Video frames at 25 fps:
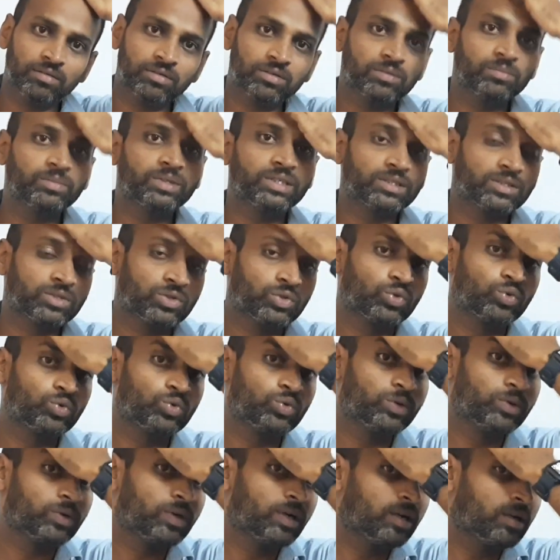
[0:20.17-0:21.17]
means
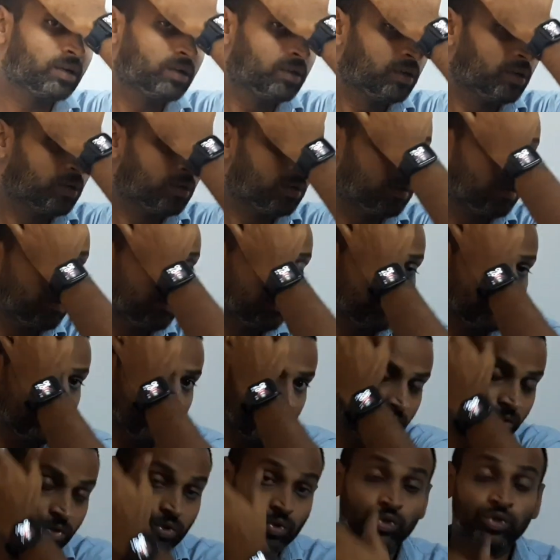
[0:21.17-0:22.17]
through
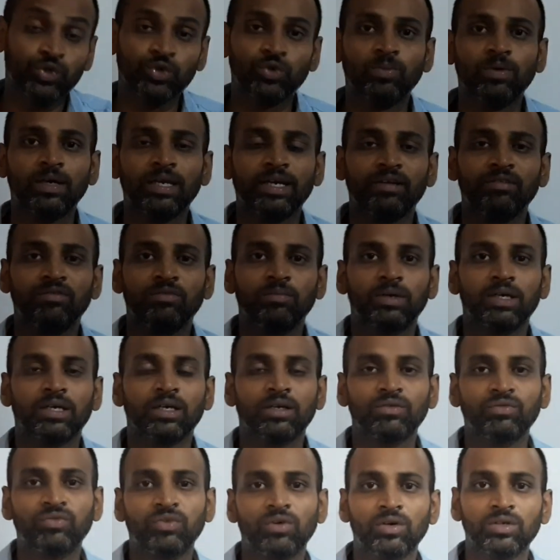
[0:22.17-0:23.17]
YouTube live, but
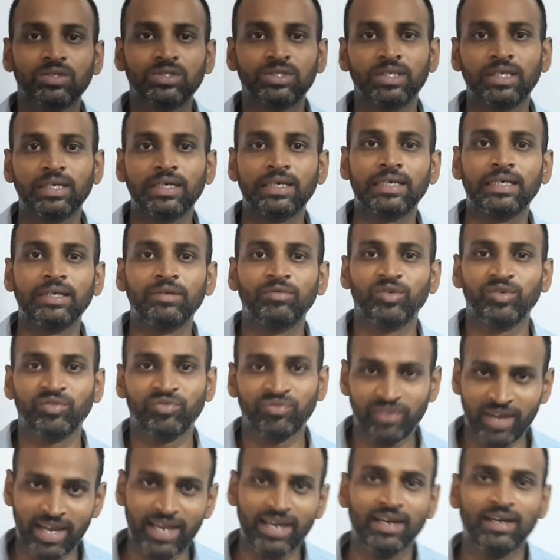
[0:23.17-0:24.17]
unfortunately we
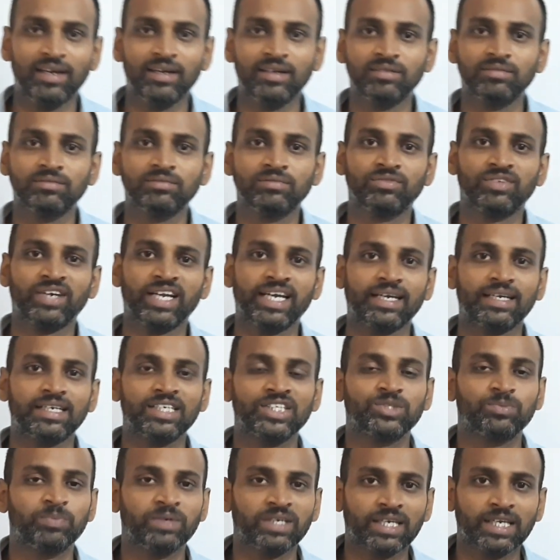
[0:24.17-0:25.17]
failed, frankly
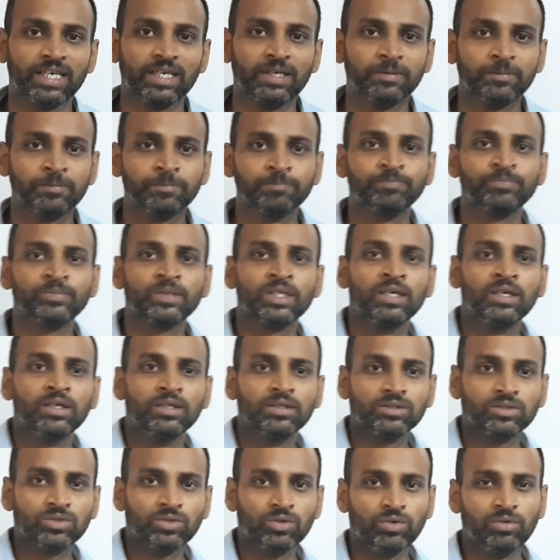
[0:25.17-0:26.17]
speaking.
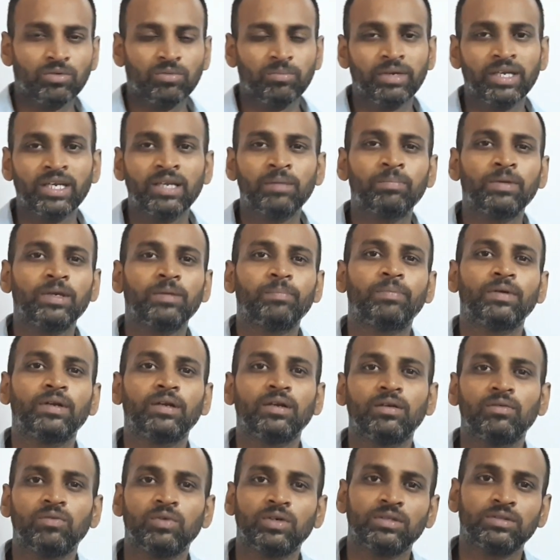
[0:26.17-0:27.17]
So many people
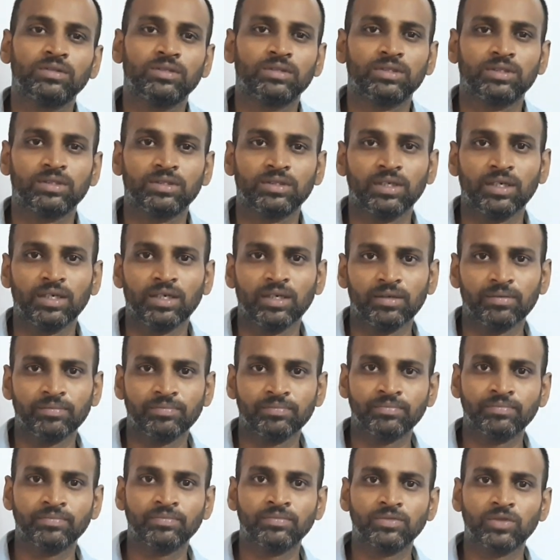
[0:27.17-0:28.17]
was
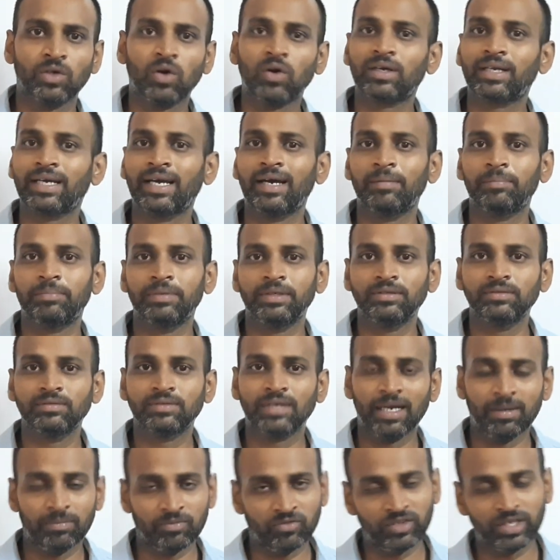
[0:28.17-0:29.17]
not happy.
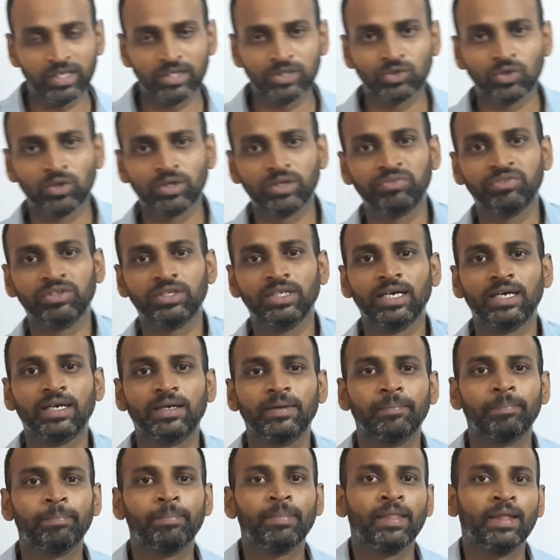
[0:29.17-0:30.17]
I'm very sorry for
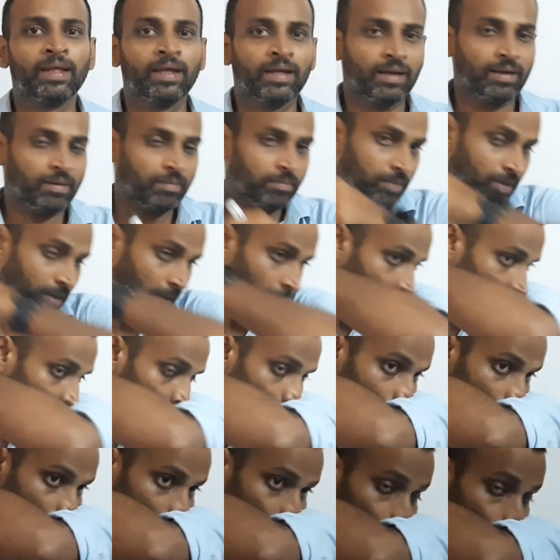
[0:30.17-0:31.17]
that. But
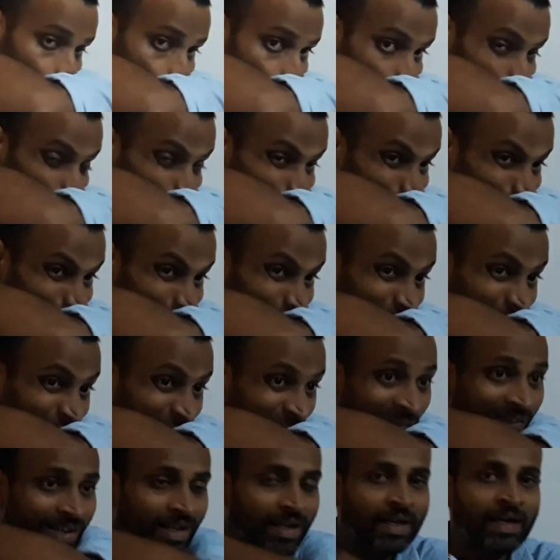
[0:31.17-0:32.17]
now
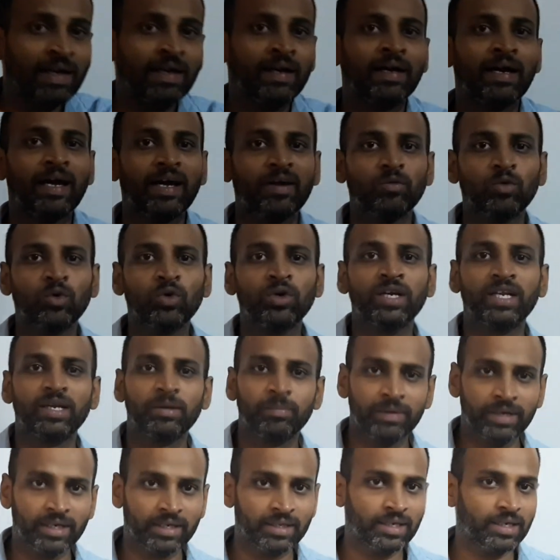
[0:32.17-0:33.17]
I won't
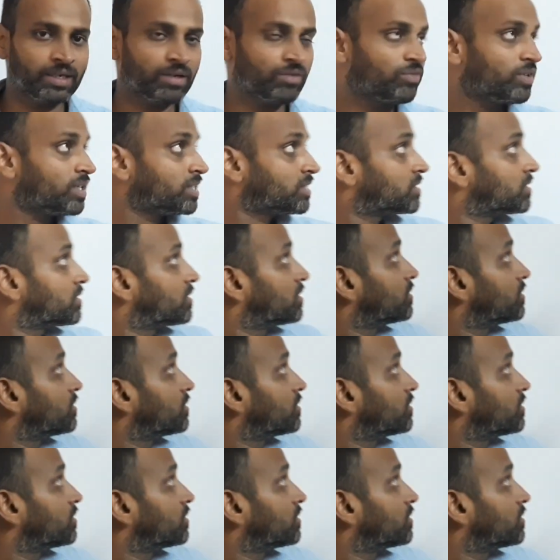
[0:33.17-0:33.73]
repeat that. First